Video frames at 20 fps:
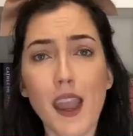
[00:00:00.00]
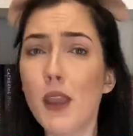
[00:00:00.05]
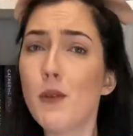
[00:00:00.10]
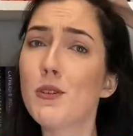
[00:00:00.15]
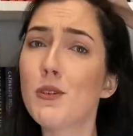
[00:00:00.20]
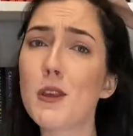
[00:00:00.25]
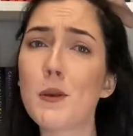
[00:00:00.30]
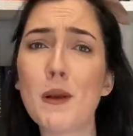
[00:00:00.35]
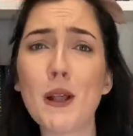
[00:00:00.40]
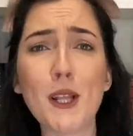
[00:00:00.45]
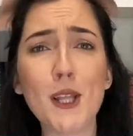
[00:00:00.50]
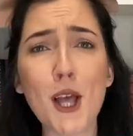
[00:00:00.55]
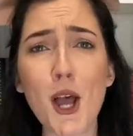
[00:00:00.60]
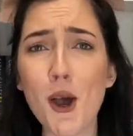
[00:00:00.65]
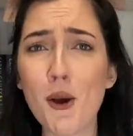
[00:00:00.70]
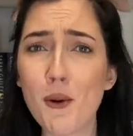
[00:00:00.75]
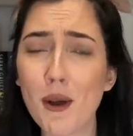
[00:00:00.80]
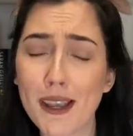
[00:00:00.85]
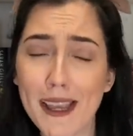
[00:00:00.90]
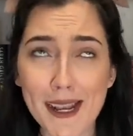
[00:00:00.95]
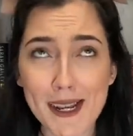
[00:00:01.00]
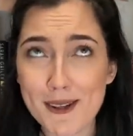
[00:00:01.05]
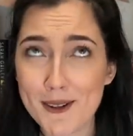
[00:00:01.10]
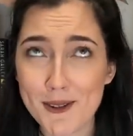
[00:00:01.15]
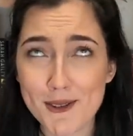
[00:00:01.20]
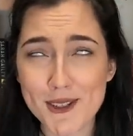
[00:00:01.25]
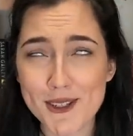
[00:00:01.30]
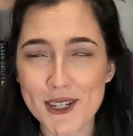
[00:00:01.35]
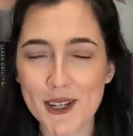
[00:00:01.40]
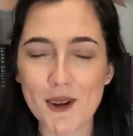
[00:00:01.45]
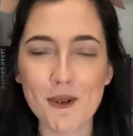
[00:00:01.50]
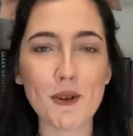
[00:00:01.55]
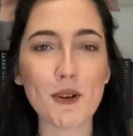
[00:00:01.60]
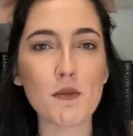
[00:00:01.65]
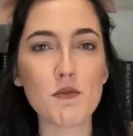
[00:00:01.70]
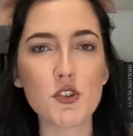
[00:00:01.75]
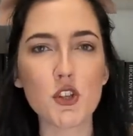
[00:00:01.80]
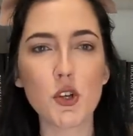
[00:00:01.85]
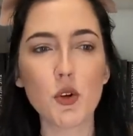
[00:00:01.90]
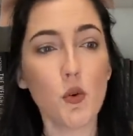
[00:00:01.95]
what's up? Hello, Katie Colson here.
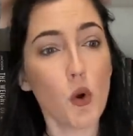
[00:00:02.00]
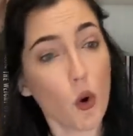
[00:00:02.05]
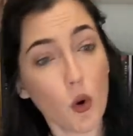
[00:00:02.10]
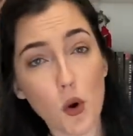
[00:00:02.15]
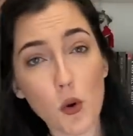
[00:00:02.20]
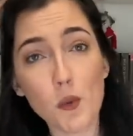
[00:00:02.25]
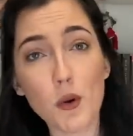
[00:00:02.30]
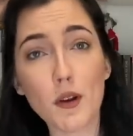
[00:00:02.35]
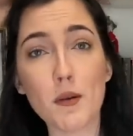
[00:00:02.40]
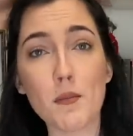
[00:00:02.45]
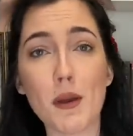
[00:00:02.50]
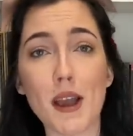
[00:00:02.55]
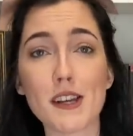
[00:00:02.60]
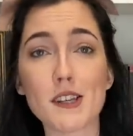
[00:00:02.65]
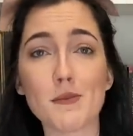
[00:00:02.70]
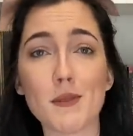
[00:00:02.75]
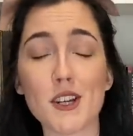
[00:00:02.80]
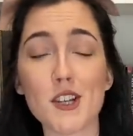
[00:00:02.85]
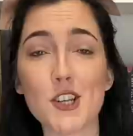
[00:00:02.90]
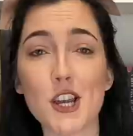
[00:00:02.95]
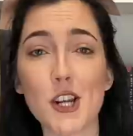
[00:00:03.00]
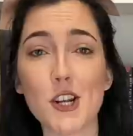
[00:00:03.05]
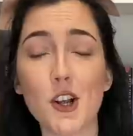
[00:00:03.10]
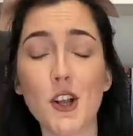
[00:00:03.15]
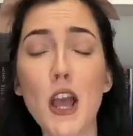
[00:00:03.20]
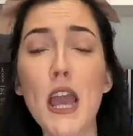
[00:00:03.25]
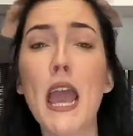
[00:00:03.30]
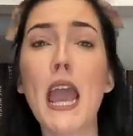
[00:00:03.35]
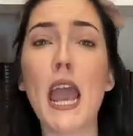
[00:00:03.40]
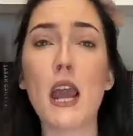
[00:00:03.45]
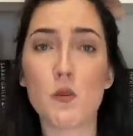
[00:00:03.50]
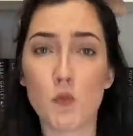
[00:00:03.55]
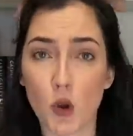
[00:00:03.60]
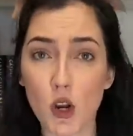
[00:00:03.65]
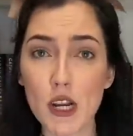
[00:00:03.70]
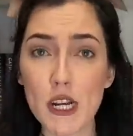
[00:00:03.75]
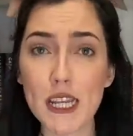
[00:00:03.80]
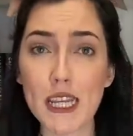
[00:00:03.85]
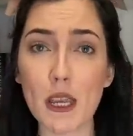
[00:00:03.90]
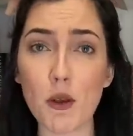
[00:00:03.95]
Welcome to or welcome back to my channel. And we're
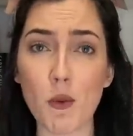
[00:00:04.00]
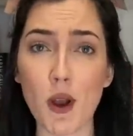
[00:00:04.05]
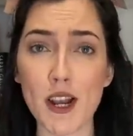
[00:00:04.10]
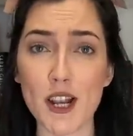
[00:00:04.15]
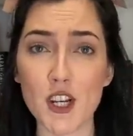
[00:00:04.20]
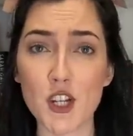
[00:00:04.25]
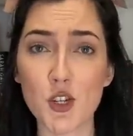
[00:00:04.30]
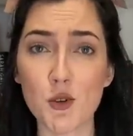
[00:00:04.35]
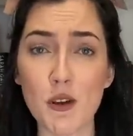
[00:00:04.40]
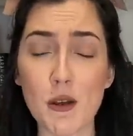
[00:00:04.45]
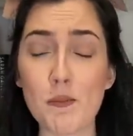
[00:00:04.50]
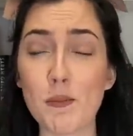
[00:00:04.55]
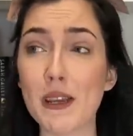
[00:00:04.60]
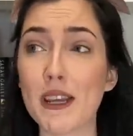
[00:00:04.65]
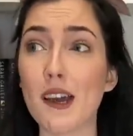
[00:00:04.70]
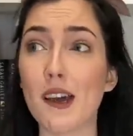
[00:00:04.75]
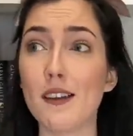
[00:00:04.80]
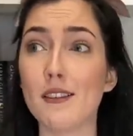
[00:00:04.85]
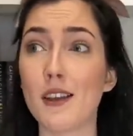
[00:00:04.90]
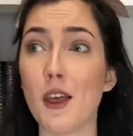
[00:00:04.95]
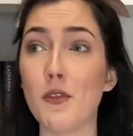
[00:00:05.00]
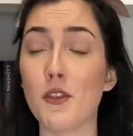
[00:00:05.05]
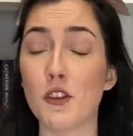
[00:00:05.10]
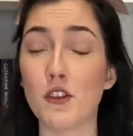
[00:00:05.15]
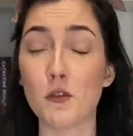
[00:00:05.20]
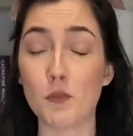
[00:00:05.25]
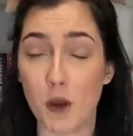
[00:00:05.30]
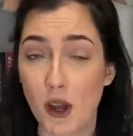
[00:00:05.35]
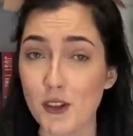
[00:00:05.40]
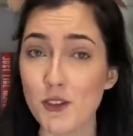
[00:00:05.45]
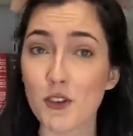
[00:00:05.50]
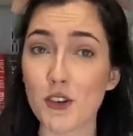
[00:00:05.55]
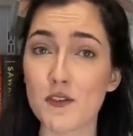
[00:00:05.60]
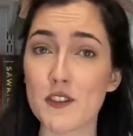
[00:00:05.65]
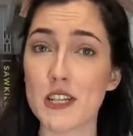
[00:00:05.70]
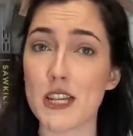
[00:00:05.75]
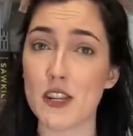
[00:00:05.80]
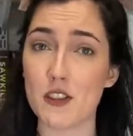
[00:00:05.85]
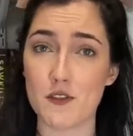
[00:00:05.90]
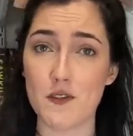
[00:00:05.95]
gonna get right into it because the sponsor of
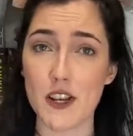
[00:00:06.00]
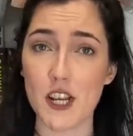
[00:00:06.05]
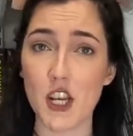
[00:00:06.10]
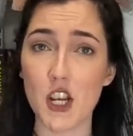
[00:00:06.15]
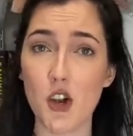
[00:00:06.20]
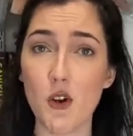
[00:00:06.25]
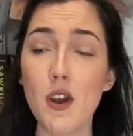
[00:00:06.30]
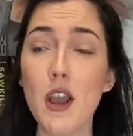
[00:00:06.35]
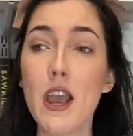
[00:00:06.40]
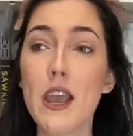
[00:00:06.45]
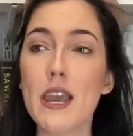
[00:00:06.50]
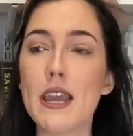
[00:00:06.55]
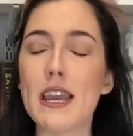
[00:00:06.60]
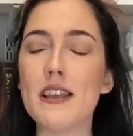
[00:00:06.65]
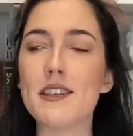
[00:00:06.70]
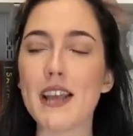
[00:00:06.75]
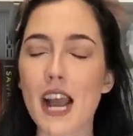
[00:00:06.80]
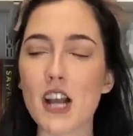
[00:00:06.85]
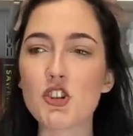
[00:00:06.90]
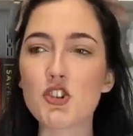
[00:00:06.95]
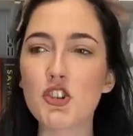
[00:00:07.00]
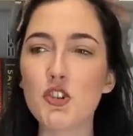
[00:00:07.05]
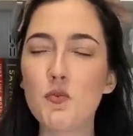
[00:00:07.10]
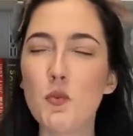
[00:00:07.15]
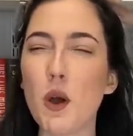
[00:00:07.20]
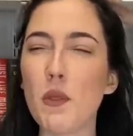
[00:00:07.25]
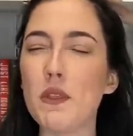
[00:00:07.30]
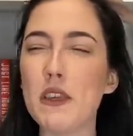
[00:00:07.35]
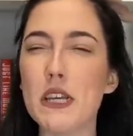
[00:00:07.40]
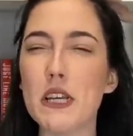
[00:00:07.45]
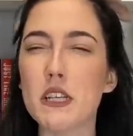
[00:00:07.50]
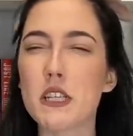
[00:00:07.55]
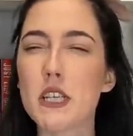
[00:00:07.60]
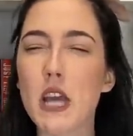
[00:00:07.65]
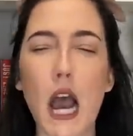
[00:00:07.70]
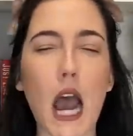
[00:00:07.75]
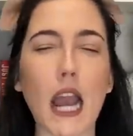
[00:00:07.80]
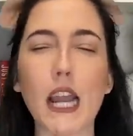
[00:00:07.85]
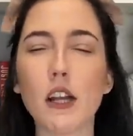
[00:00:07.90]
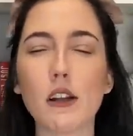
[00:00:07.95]
today's video is actually what the
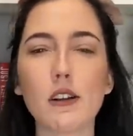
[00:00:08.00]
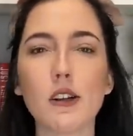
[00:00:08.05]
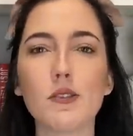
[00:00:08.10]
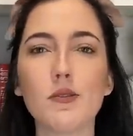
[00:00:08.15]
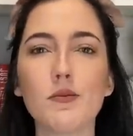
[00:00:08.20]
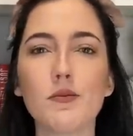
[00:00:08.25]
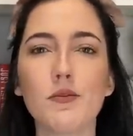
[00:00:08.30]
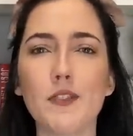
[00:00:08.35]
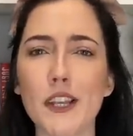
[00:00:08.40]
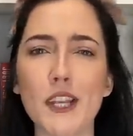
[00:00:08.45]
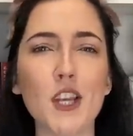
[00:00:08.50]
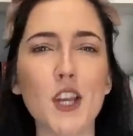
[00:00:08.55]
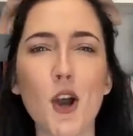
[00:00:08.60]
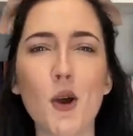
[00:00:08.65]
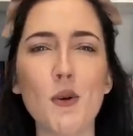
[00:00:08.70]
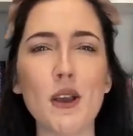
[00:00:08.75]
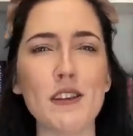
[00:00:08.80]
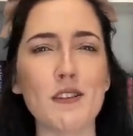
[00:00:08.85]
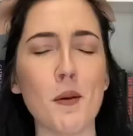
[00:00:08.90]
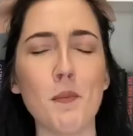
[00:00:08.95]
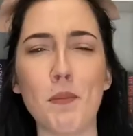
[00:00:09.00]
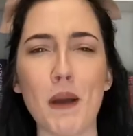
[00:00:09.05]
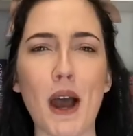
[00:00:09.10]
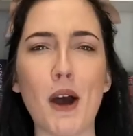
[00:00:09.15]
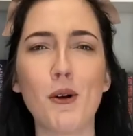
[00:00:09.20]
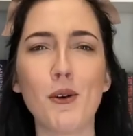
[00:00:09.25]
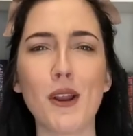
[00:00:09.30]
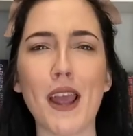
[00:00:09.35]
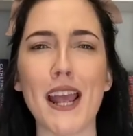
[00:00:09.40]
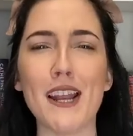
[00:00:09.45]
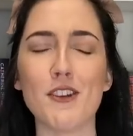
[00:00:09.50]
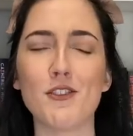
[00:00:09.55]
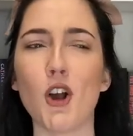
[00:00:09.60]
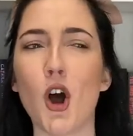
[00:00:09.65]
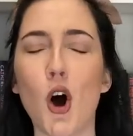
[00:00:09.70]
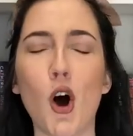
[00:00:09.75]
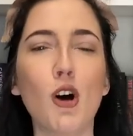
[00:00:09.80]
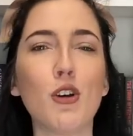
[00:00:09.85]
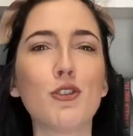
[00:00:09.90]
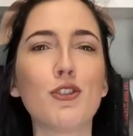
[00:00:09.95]
entire video is about. And it's
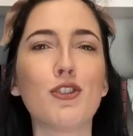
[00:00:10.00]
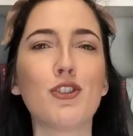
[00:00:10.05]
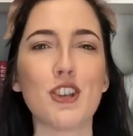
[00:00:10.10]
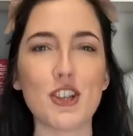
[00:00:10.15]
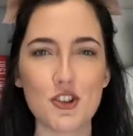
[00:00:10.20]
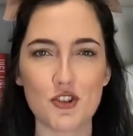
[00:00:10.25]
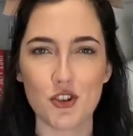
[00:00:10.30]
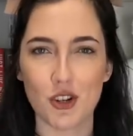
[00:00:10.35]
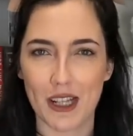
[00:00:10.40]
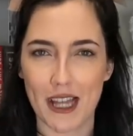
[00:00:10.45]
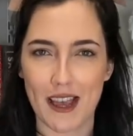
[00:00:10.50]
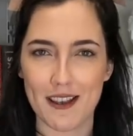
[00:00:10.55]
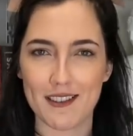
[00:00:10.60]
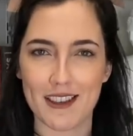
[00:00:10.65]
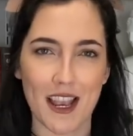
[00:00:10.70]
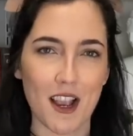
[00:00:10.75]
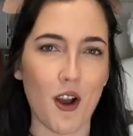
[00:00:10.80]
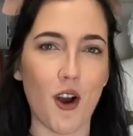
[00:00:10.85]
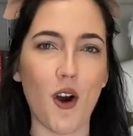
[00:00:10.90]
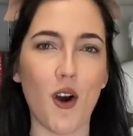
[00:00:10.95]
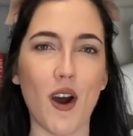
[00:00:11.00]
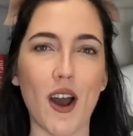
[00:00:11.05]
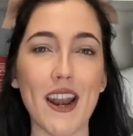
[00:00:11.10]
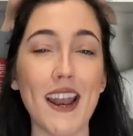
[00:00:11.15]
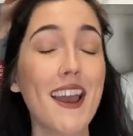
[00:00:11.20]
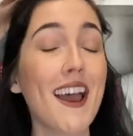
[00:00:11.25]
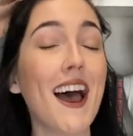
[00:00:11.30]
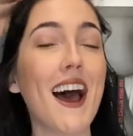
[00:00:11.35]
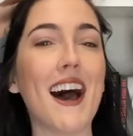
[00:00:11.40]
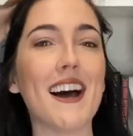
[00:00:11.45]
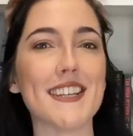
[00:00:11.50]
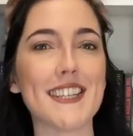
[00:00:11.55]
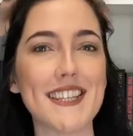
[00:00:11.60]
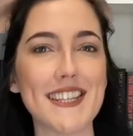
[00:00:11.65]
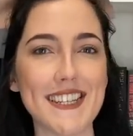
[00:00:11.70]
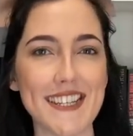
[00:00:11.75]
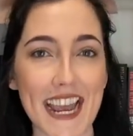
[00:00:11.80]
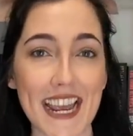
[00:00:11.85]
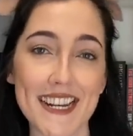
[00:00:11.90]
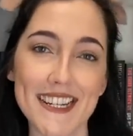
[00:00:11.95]
all centralizing on a
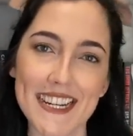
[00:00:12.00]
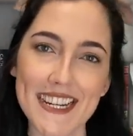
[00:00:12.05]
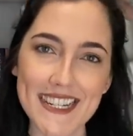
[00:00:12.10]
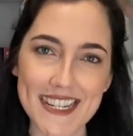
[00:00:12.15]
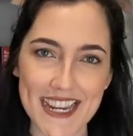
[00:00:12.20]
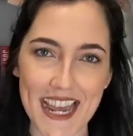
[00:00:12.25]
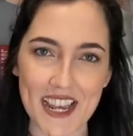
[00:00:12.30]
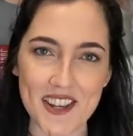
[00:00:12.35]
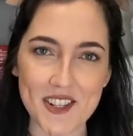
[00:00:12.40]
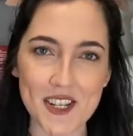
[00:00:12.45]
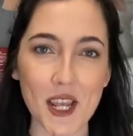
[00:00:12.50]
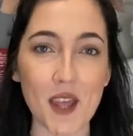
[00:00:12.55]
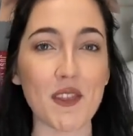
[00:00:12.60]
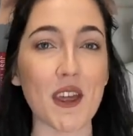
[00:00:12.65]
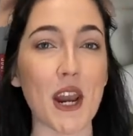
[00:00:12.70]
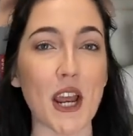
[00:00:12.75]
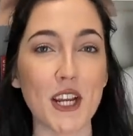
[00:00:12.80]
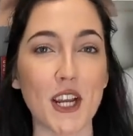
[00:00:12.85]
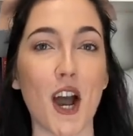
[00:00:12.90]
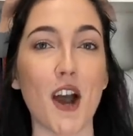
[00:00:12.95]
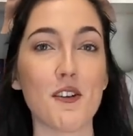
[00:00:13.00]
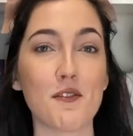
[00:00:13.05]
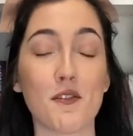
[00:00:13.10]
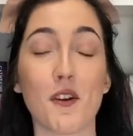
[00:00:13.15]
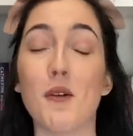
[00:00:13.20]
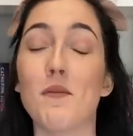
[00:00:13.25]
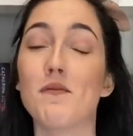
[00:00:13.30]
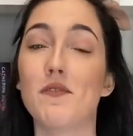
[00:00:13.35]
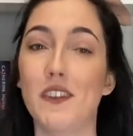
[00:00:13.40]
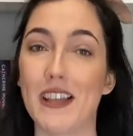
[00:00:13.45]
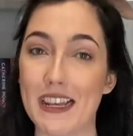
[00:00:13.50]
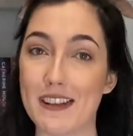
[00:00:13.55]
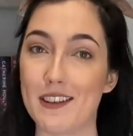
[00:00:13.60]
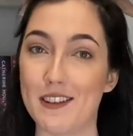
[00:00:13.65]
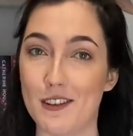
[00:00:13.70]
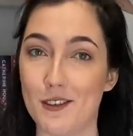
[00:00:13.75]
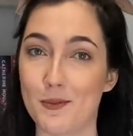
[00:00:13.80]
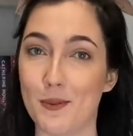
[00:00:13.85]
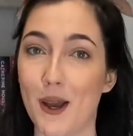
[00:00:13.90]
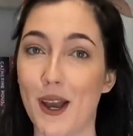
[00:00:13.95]
standing desk that I got from
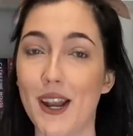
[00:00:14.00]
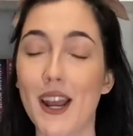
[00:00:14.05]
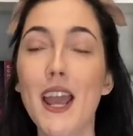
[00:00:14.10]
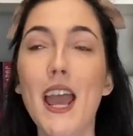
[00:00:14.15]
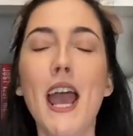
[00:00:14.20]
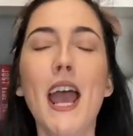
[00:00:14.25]
FlexiSpot.